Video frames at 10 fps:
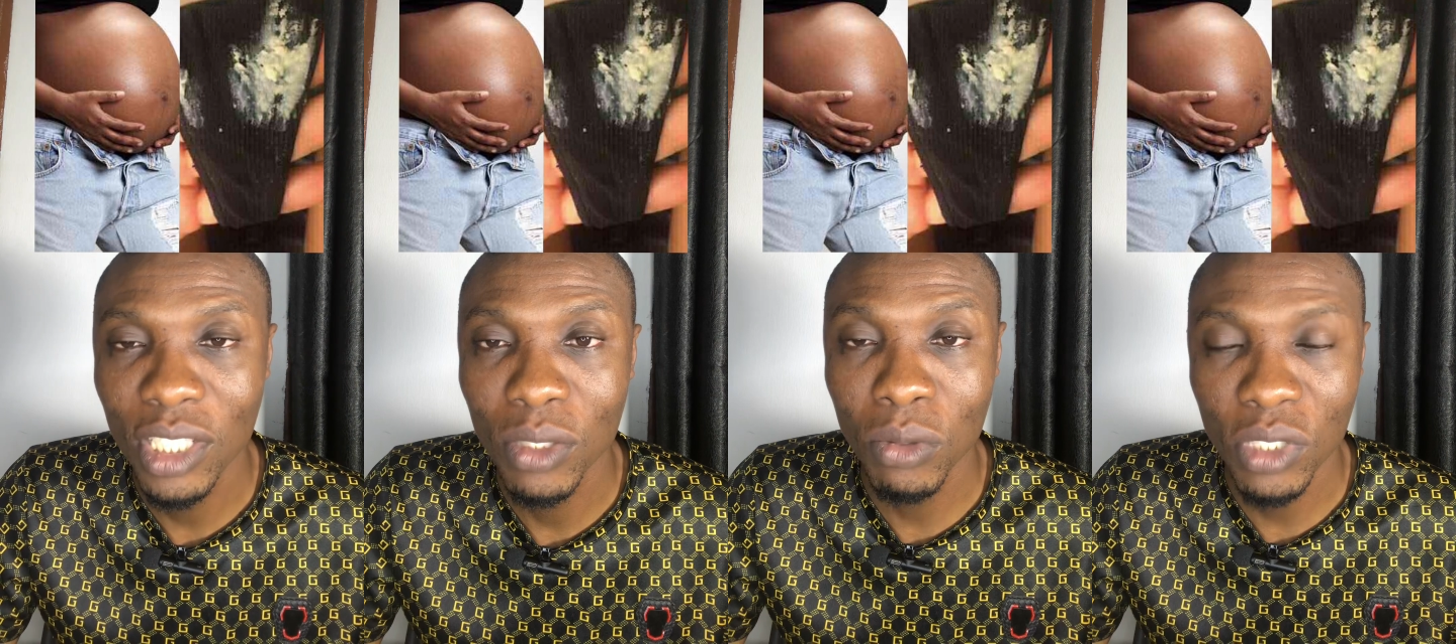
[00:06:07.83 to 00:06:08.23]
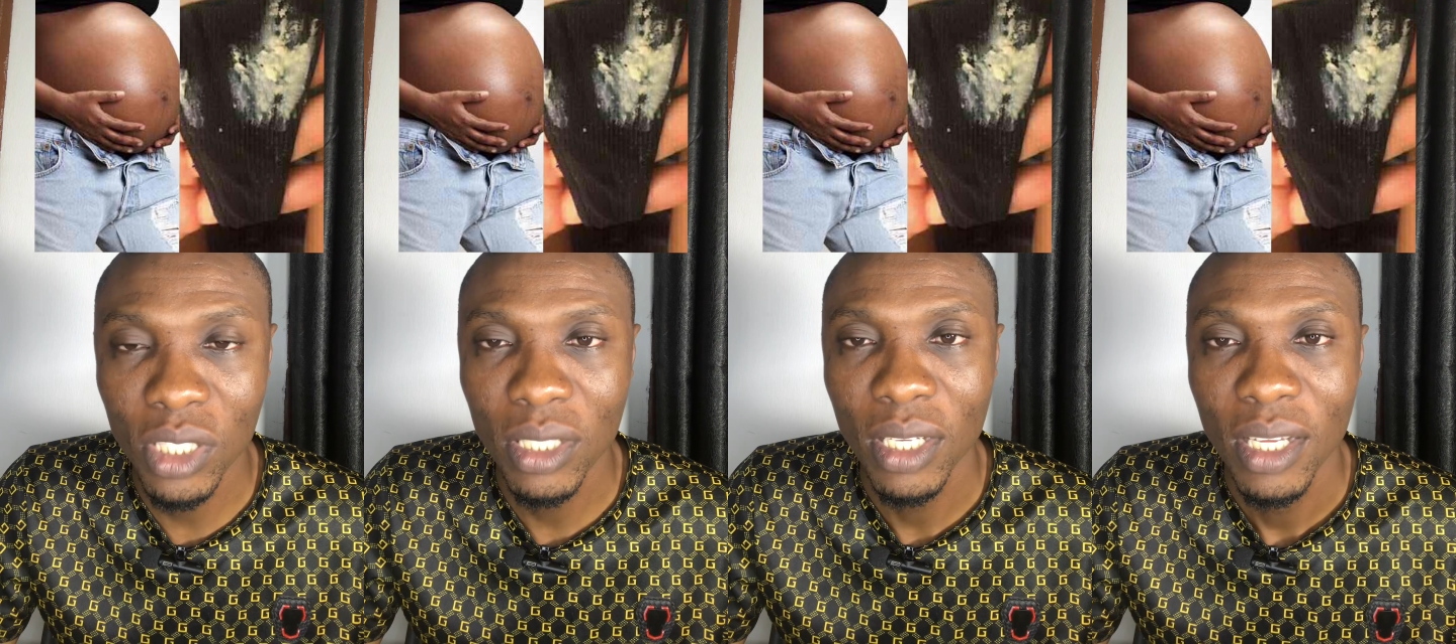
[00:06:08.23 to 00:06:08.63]
Douching.
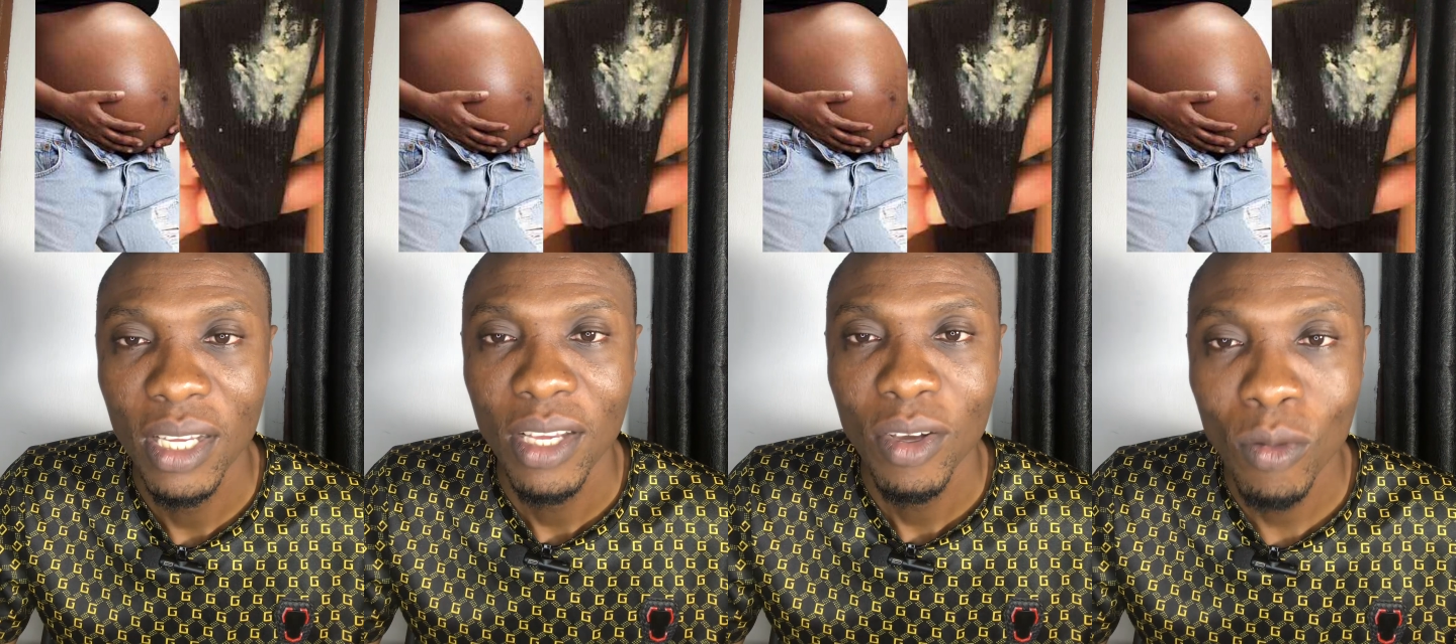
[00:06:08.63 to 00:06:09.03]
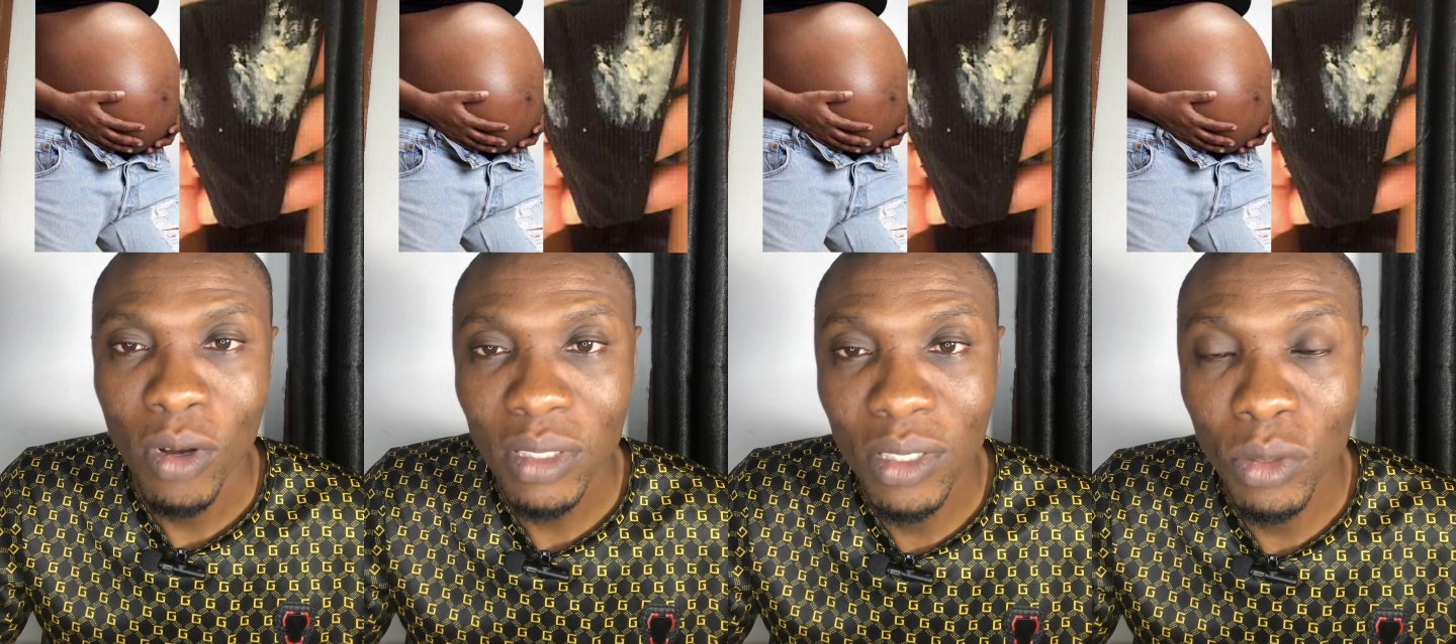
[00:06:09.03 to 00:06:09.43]

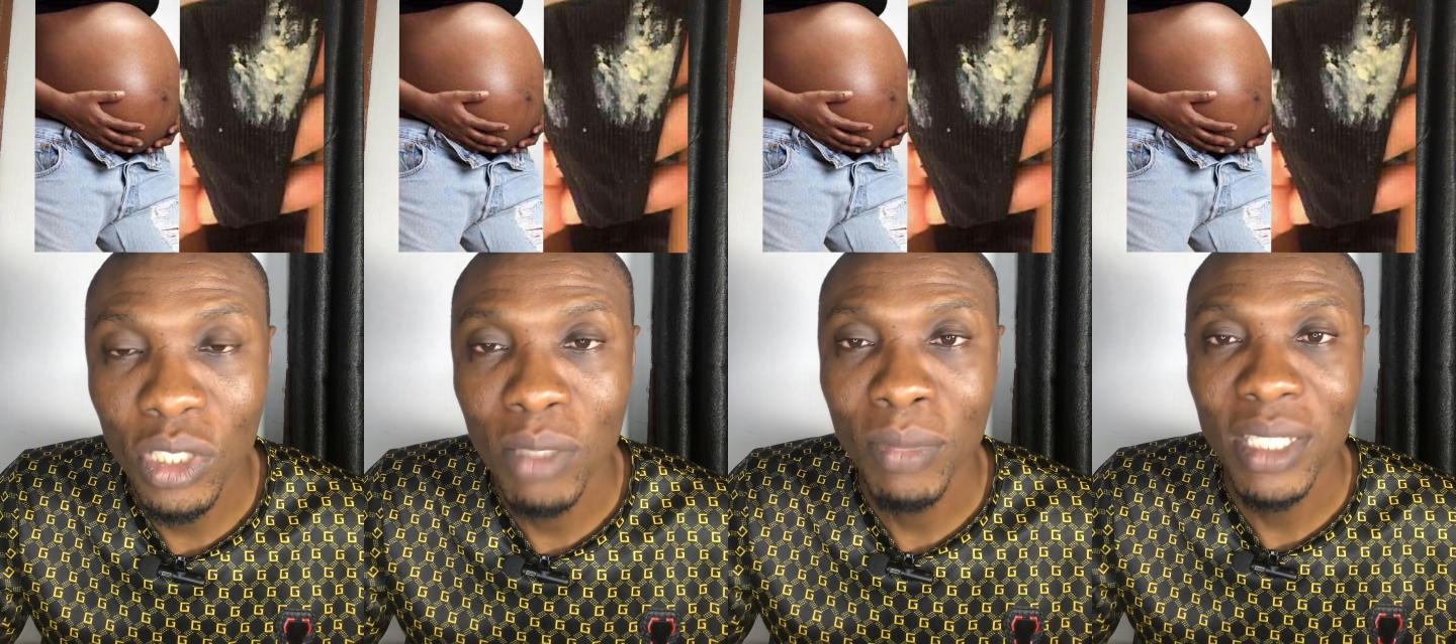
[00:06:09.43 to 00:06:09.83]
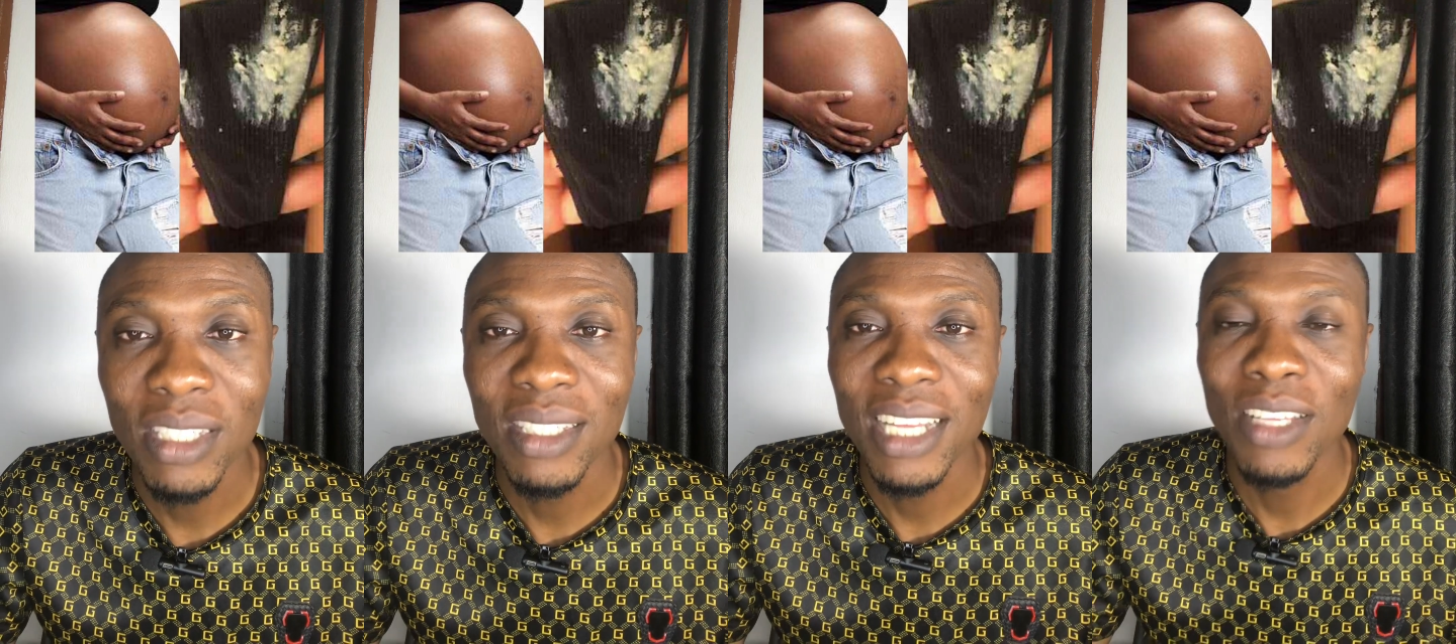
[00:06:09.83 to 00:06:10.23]
What douching means
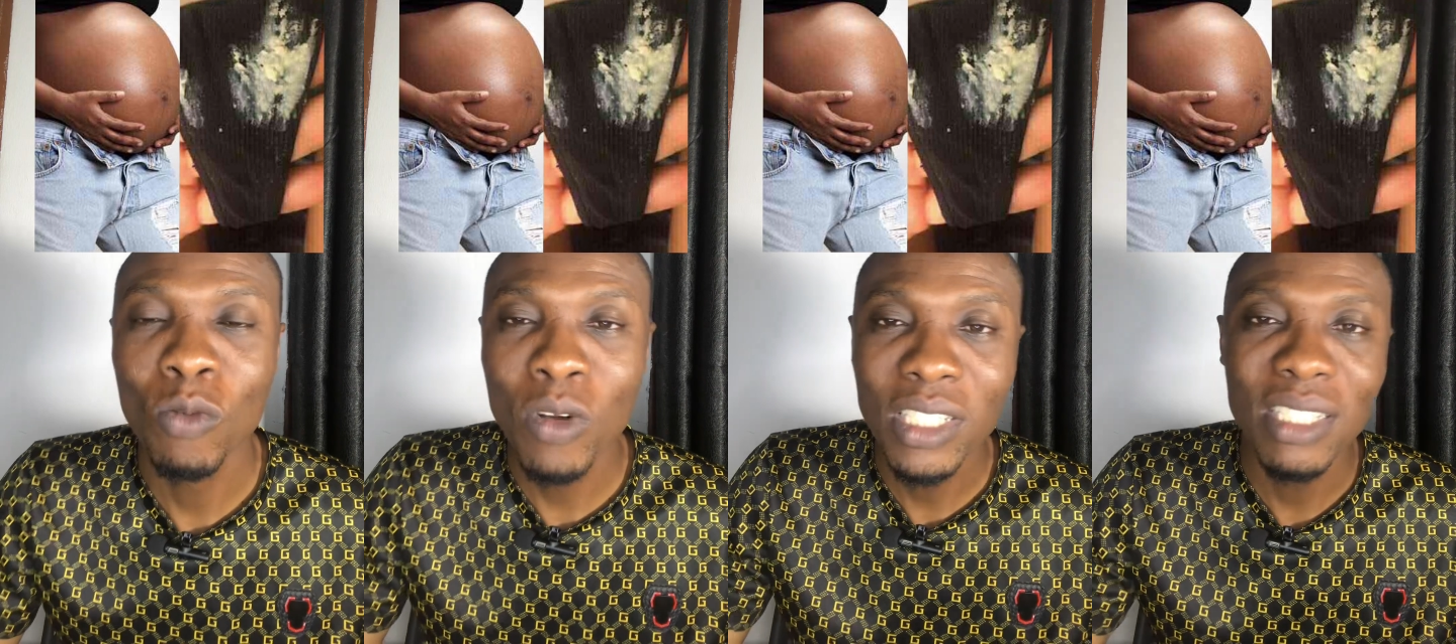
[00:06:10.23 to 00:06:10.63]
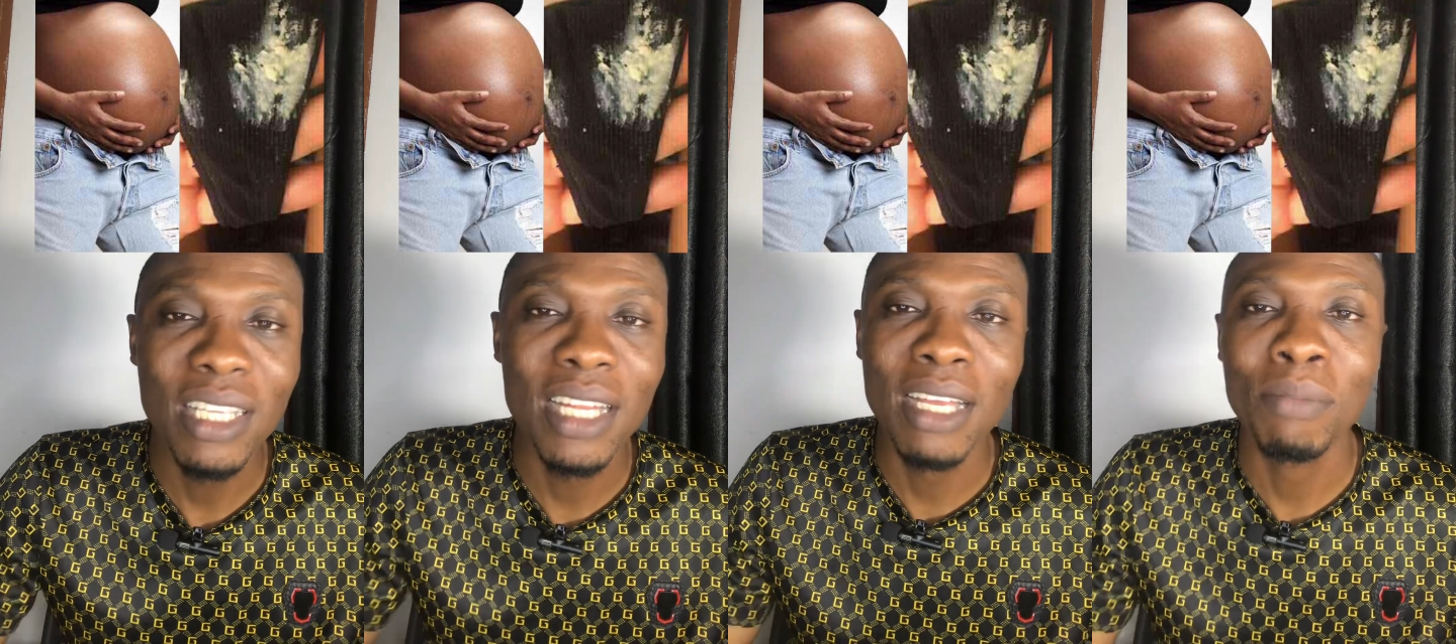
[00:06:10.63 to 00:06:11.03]
is that they wash
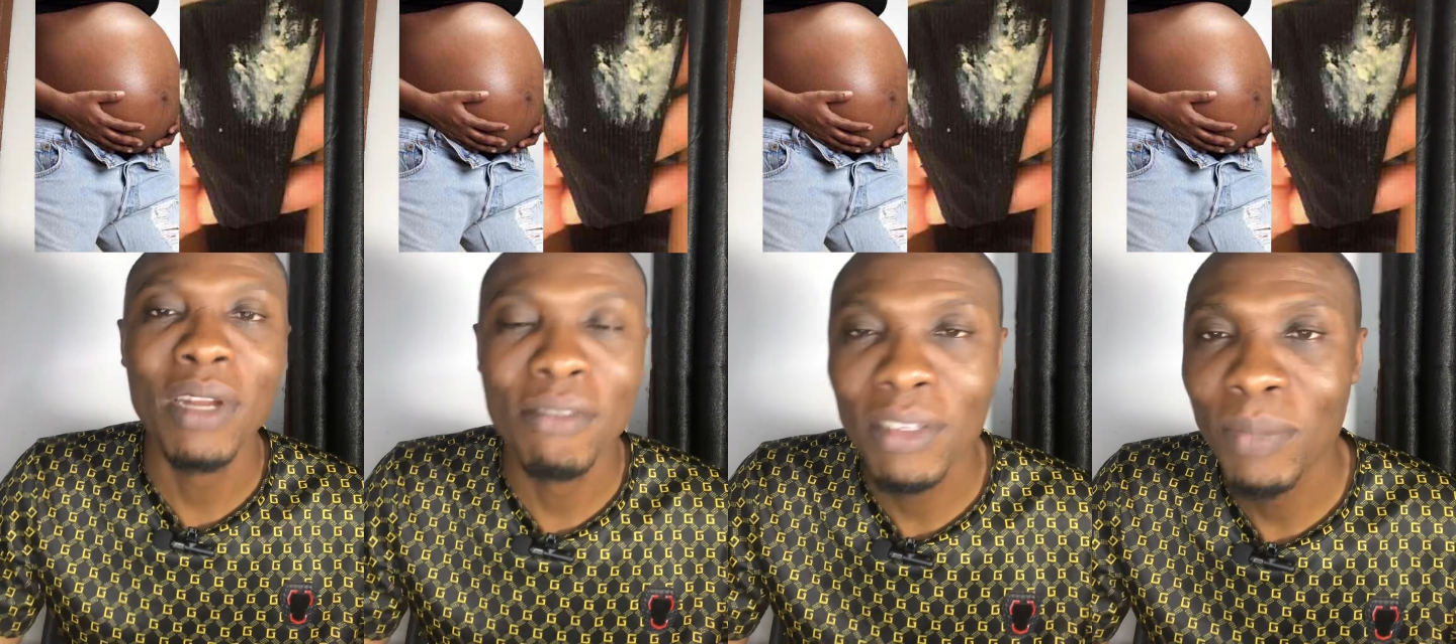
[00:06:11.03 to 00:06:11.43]
inside their private